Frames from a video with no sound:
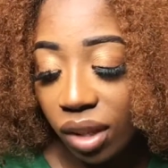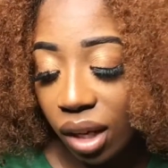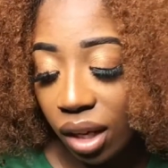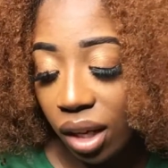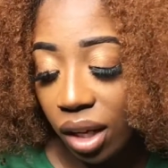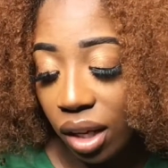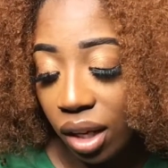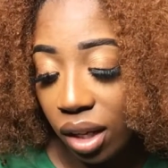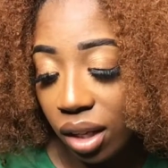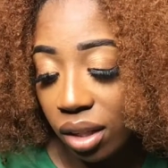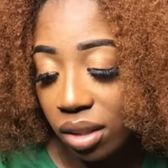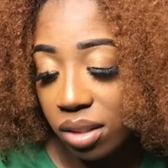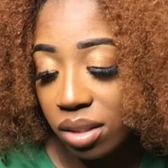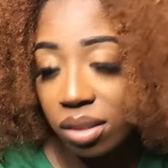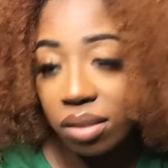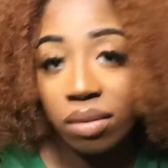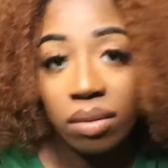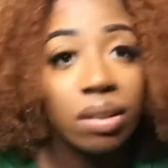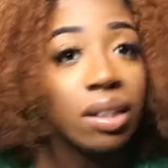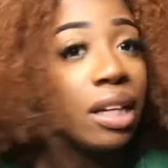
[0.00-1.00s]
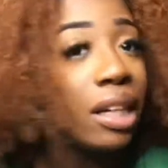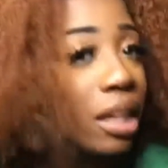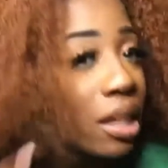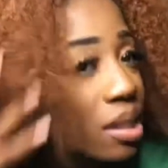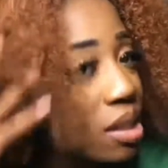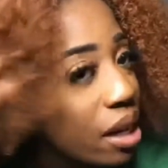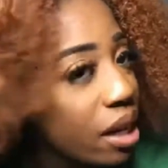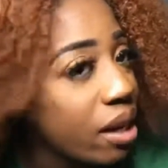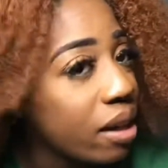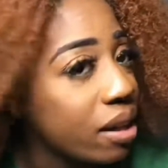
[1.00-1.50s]
it gets
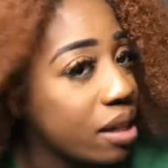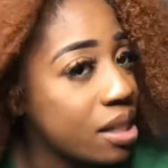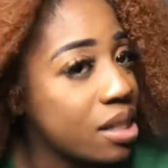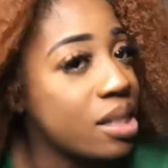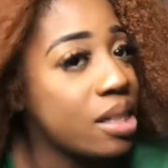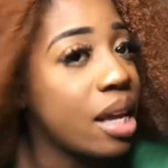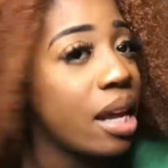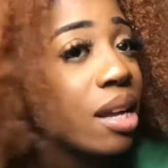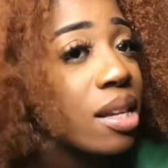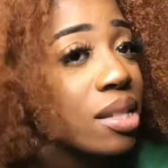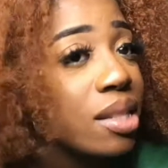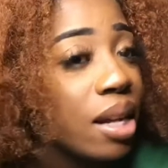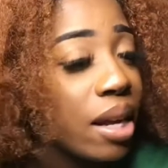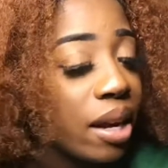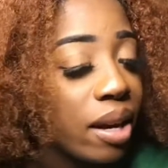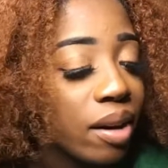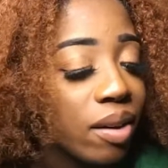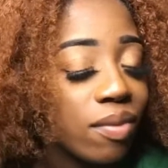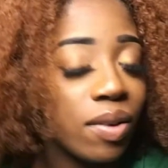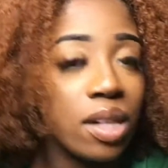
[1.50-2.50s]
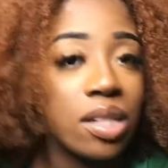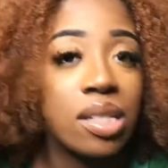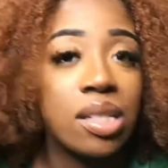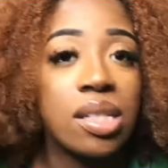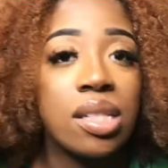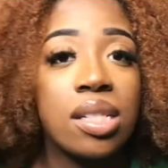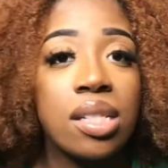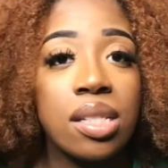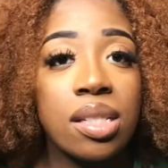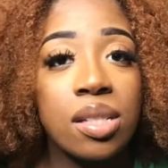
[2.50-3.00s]
there and it stays there,
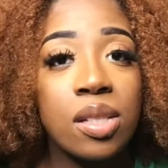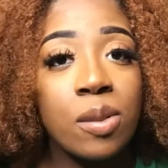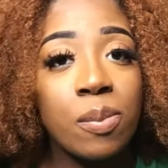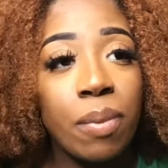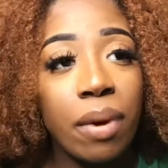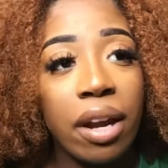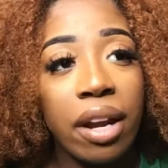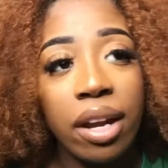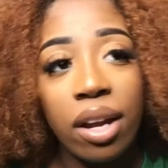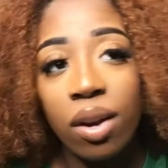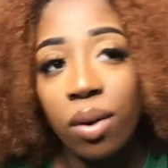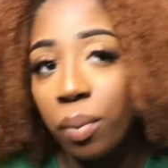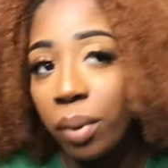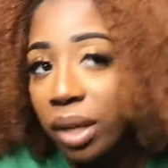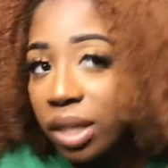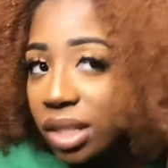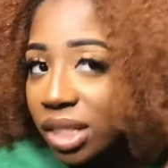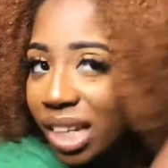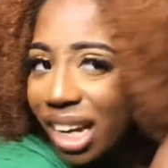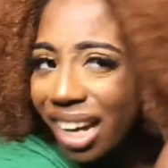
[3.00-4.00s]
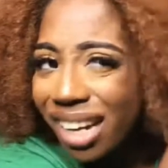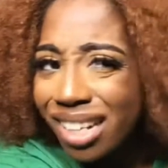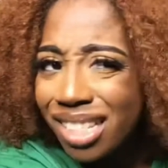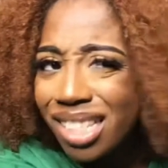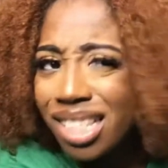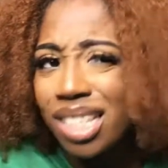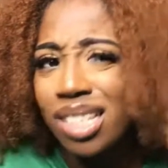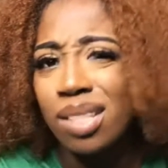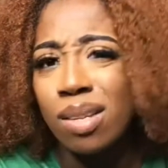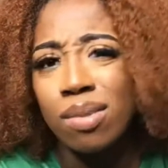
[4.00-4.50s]
versus the sprayer, which kind of
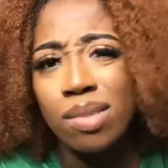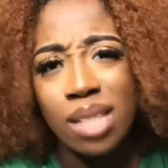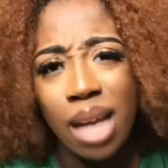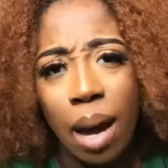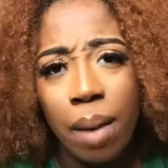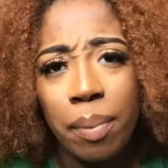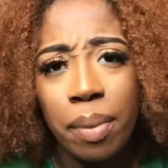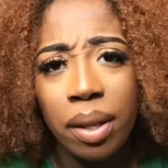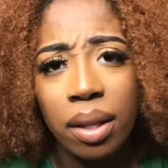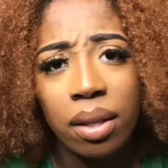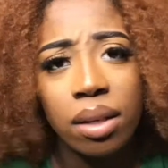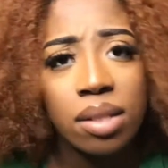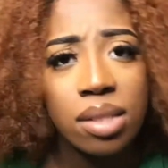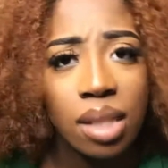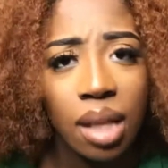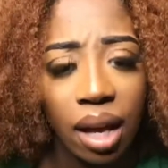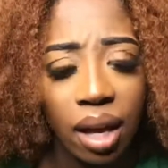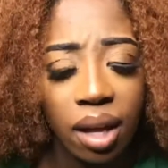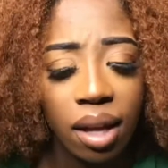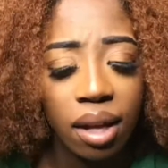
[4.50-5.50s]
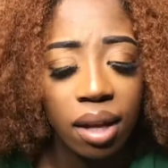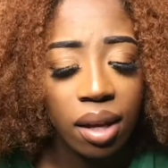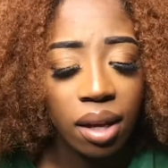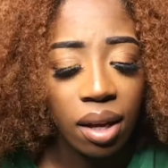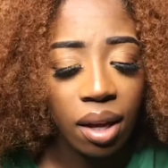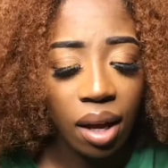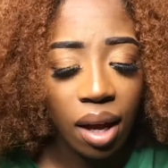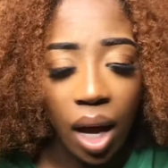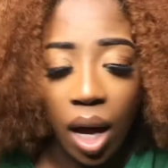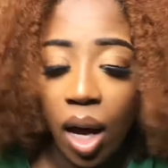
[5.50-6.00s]
sits on top, it looks like.
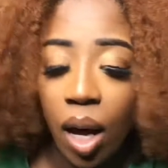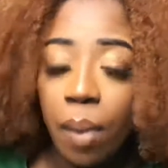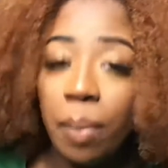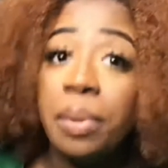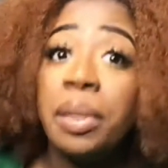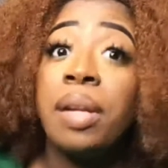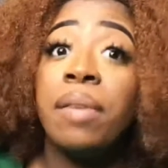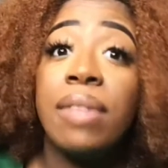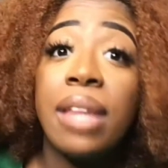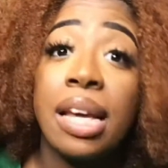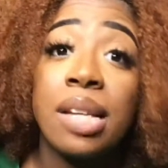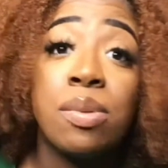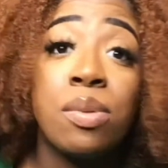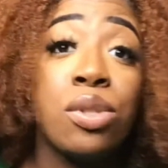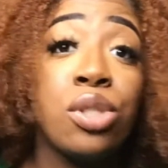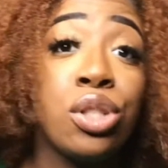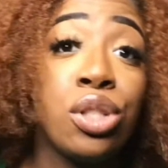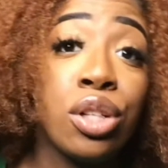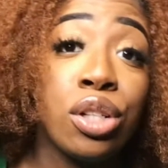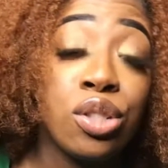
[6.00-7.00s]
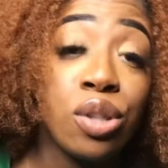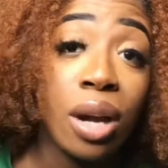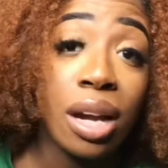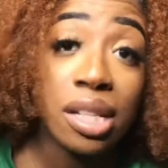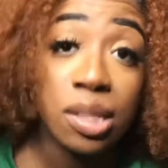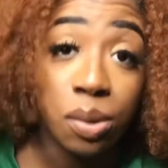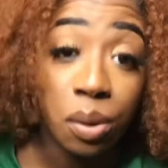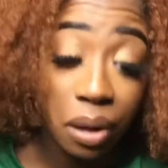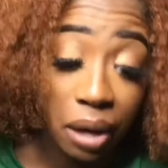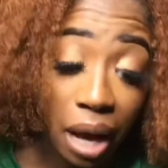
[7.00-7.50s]
And if that's what you're trying
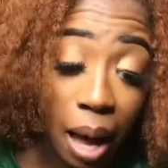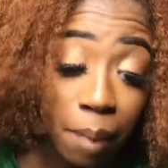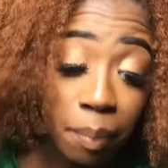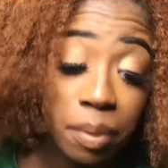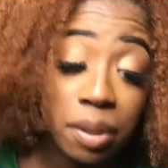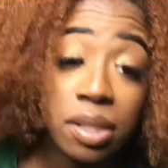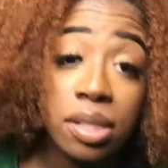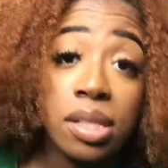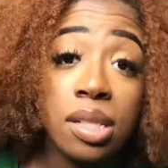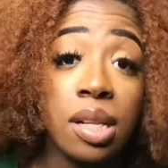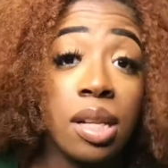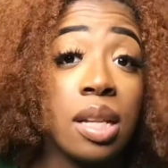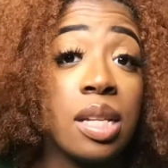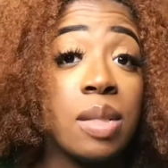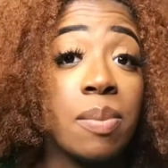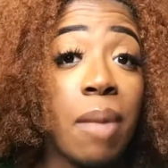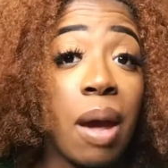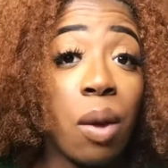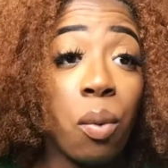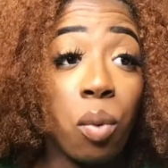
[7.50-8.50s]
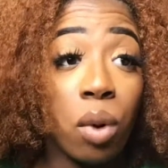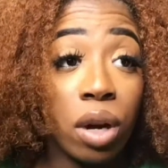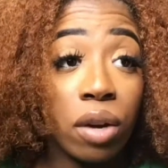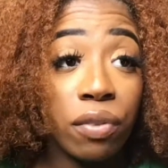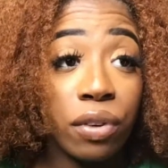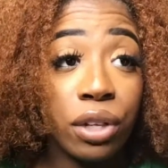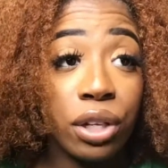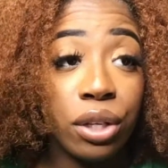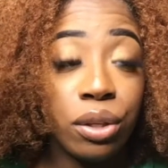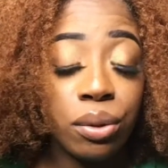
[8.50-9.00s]
to accomplish, then this might work for
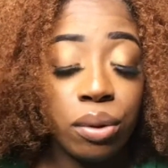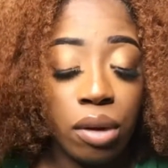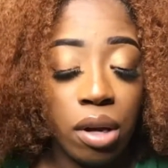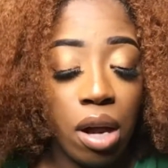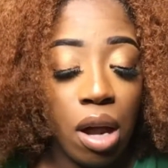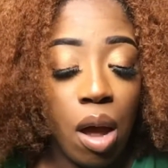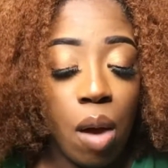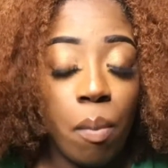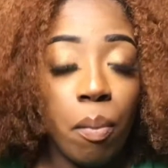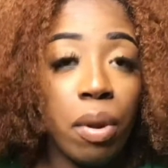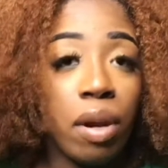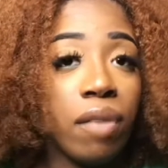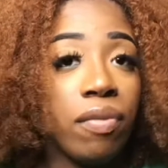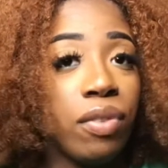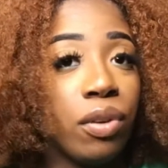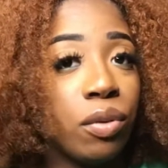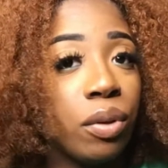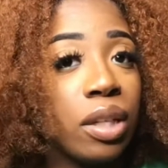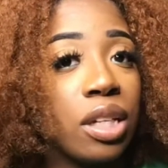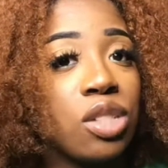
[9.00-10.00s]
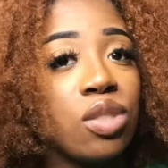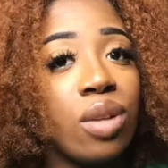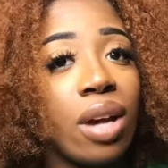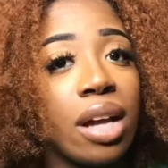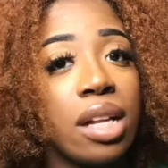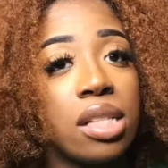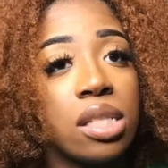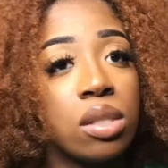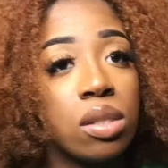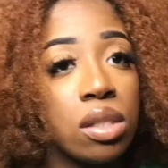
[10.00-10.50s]
you. But if you're really
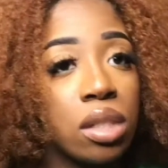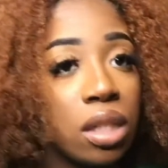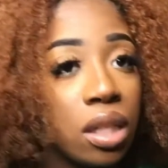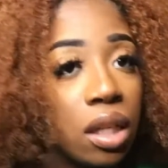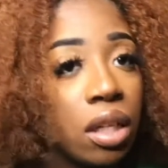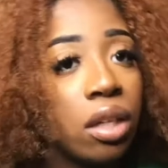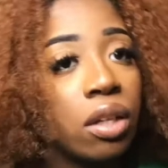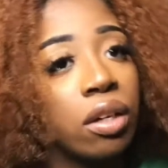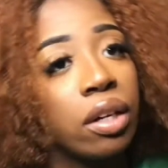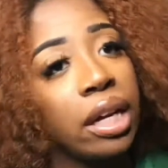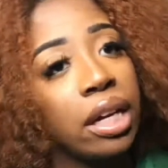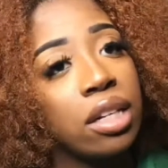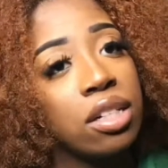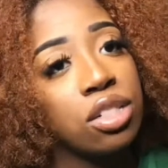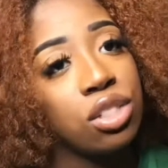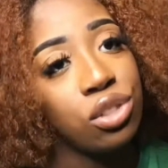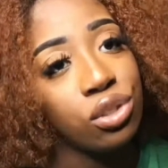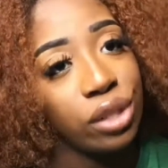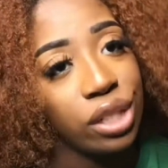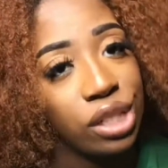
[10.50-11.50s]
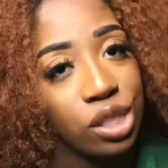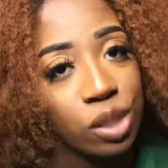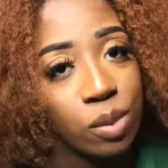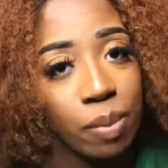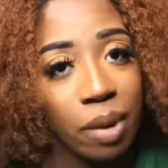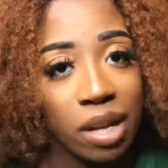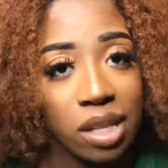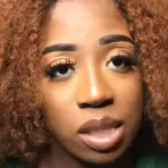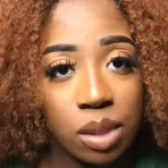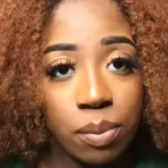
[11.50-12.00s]
trying to get your hair as drenched as
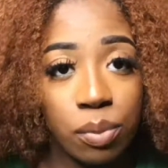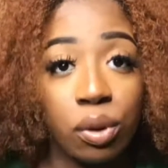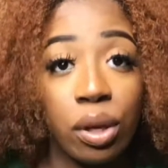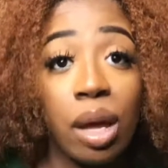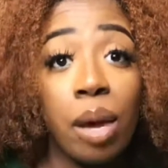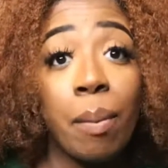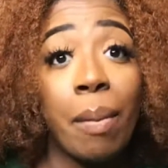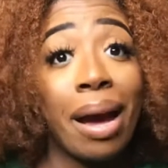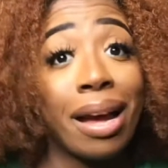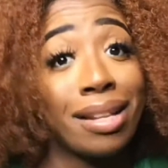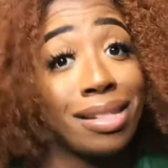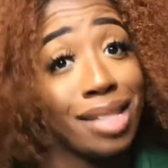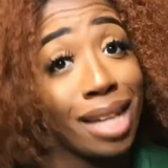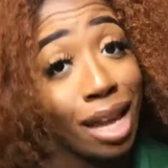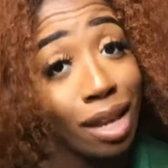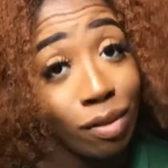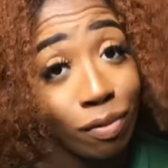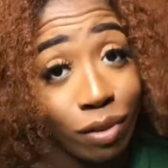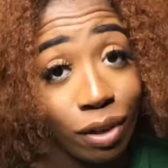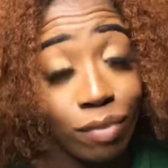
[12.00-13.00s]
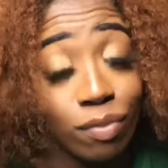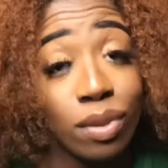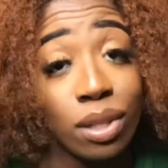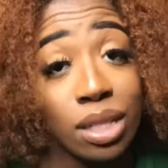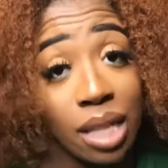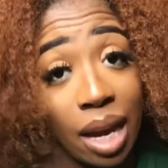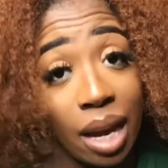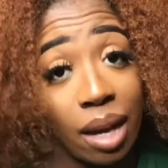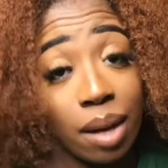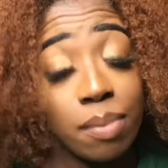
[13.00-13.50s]
possible, it might take 50
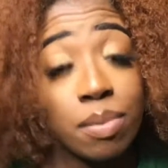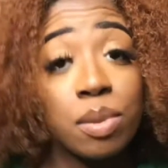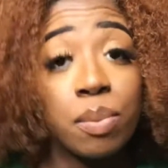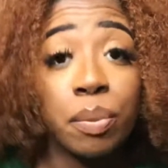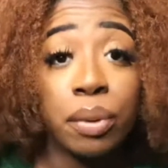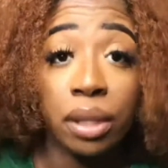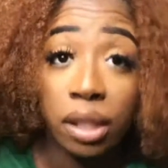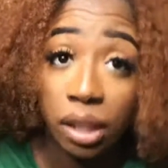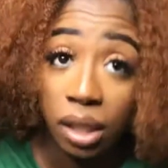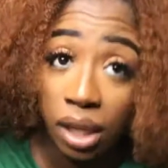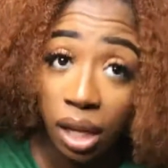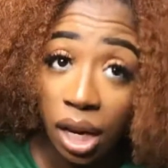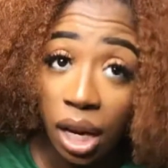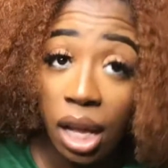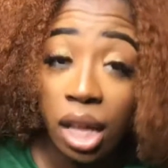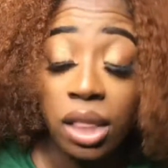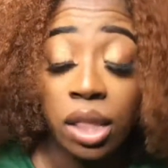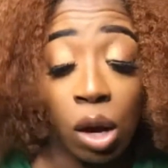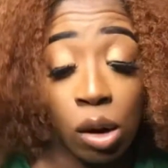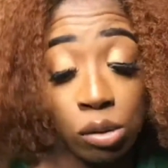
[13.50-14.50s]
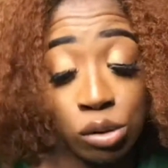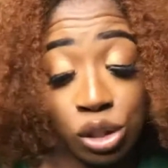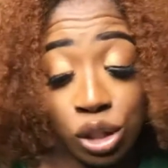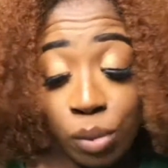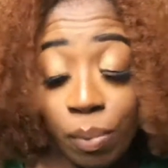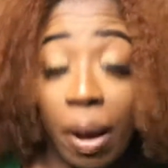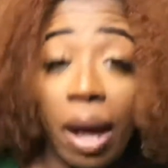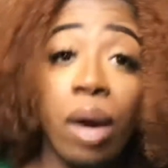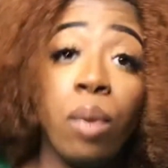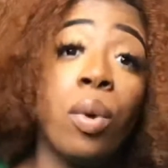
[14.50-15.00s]
times, but the OG
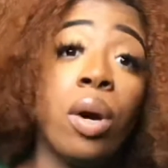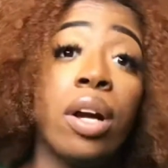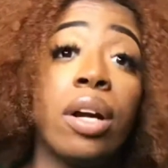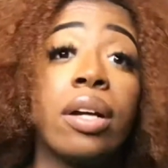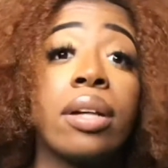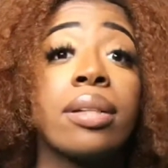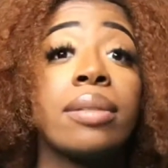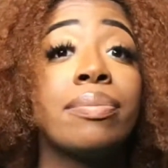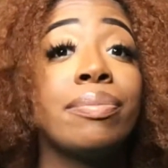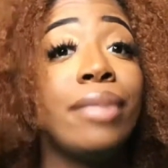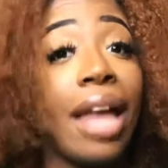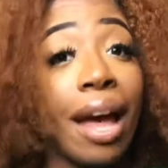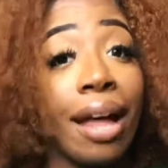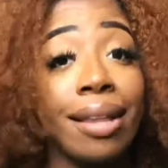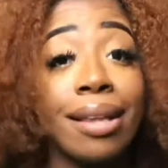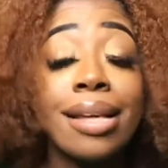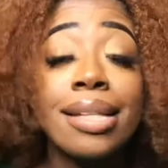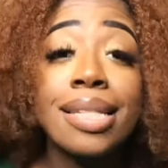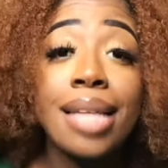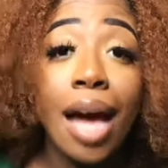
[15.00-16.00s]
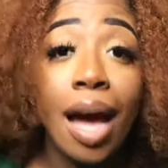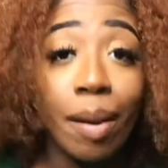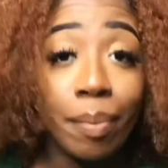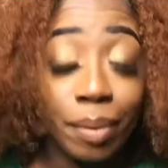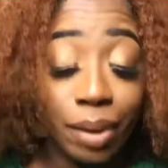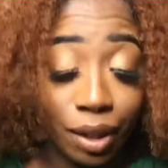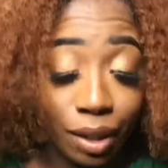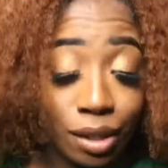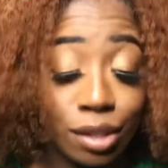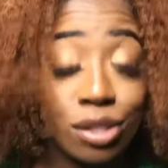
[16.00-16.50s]
might work. Now let's hop
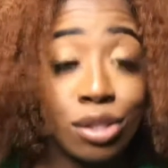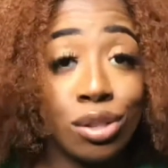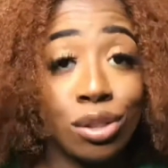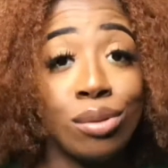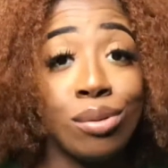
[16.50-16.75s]
into